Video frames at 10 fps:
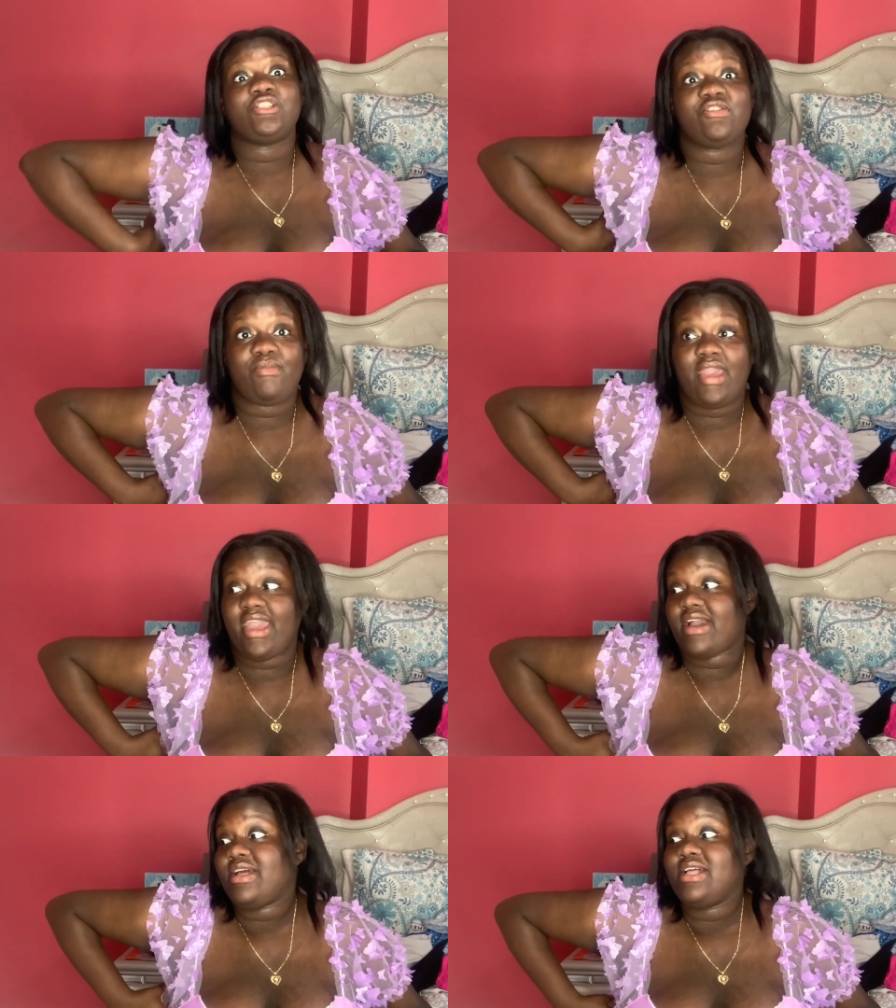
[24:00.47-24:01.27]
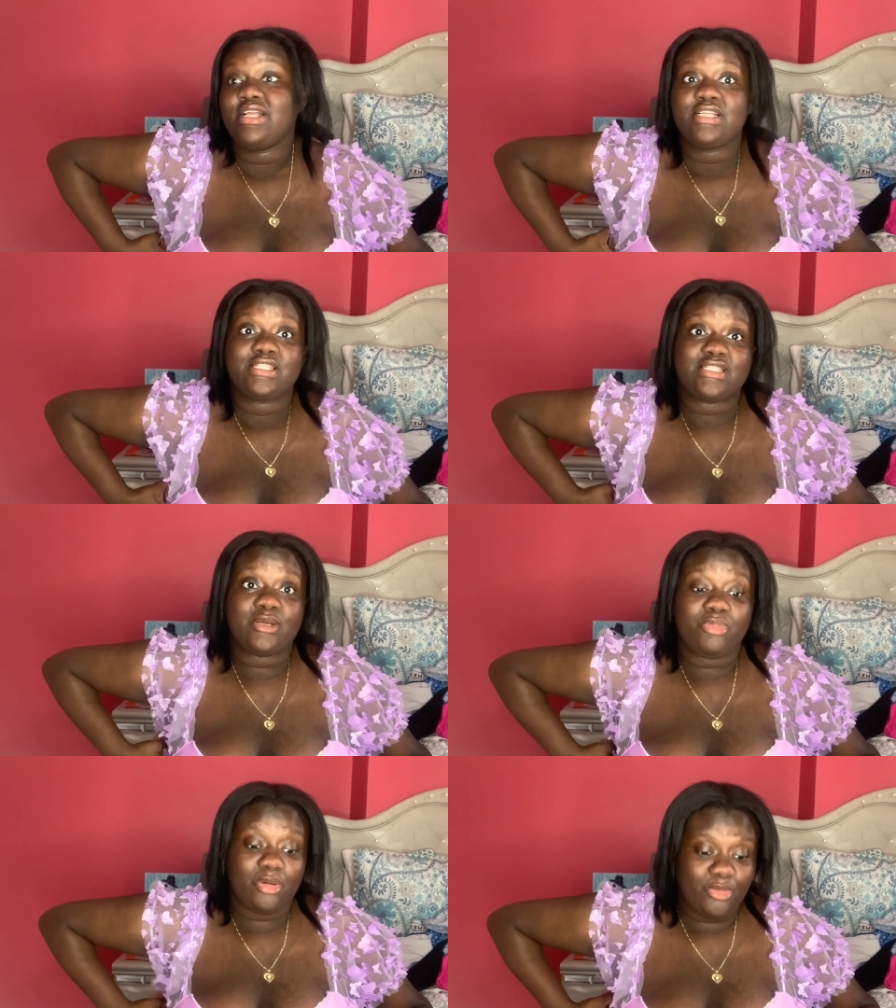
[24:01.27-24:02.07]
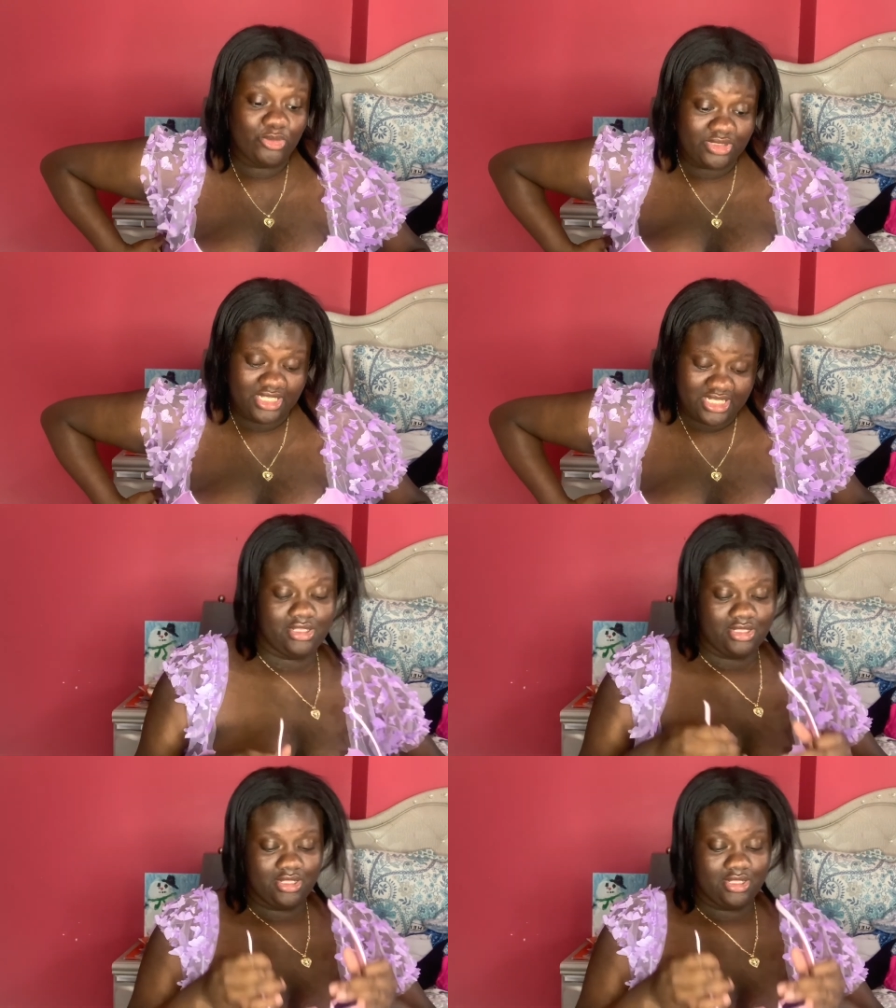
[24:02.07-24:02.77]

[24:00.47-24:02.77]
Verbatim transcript: to make to promote these